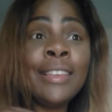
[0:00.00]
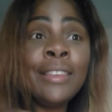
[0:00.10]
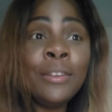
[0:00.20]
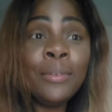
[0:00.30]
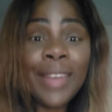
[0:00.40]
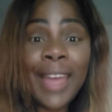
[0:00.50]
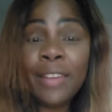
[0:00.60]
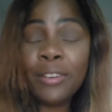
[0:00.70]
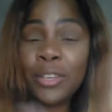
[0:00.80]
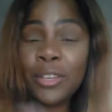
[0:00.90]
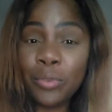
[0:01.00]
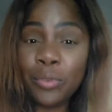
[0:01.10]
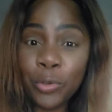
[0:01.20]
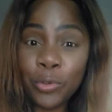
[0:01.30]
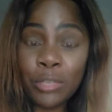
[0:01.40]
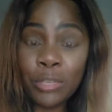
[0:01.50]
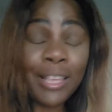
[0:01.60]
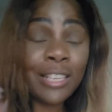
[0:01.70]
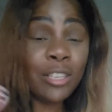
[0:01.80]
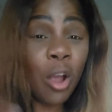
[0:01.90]
you'll gain, or you'll lose, but
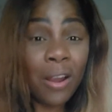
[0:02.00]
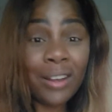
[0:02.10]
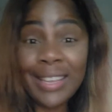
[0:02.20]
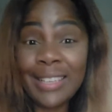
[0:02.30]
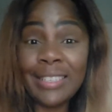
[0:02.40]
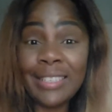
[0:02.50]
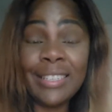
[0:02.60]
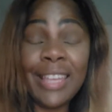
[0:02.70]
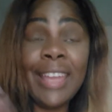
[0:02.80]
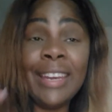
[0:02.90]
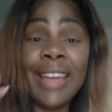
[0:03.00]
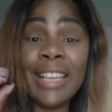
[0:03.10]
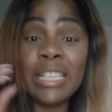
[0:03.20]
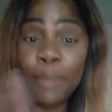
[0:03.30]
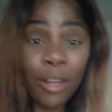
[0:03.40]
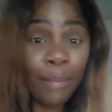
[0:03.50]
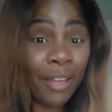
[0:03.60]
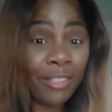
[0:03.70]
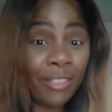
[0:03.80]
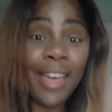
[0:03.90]
it's hard lessons. And I spoke
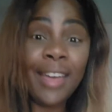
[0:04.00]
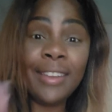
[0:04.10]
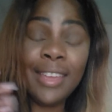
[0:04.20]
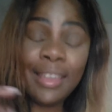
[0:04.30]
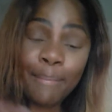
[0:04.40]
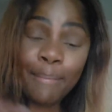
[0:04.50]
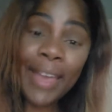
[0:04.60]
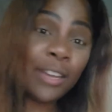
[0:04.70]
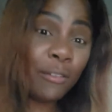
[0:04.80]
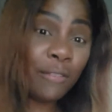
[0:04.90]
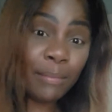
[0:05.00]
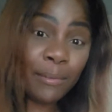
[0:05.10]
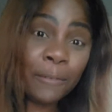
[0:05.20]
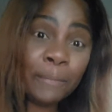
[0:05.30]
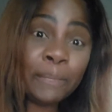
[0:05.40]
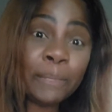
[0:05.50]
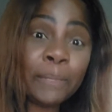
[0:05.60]
about that back in November.